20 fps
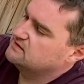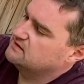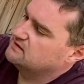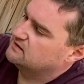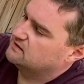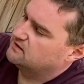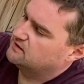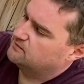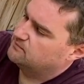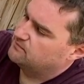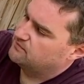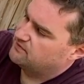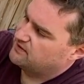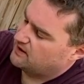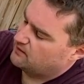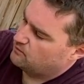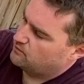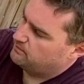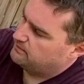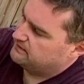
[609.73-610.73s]

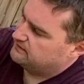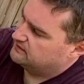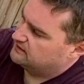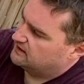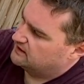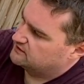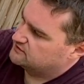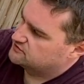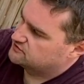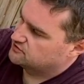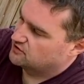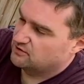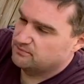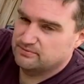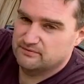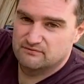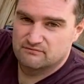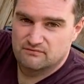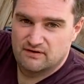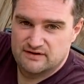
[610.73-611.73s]
That will be the next job.
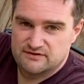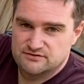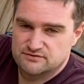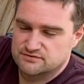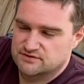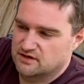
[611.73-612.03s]
Rachel's